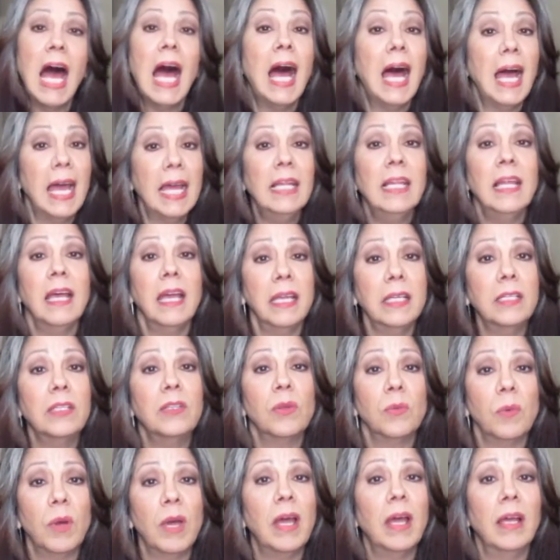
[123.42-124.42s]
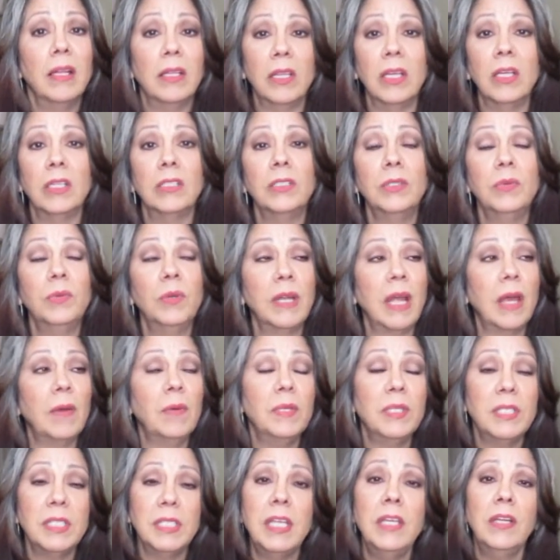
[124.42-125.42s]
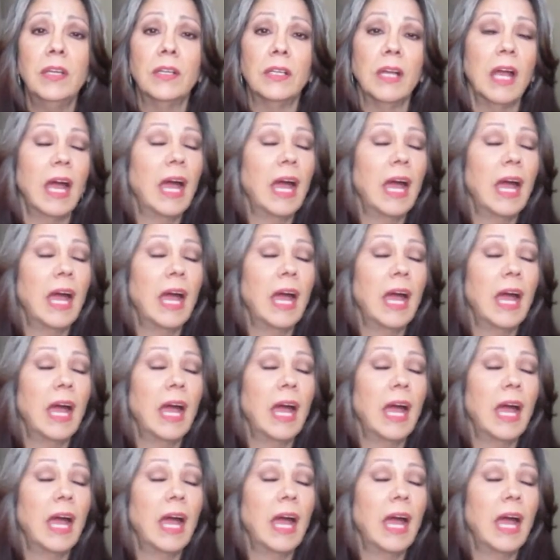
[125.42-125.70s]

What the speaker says: I liked the way I looked when I was thinner.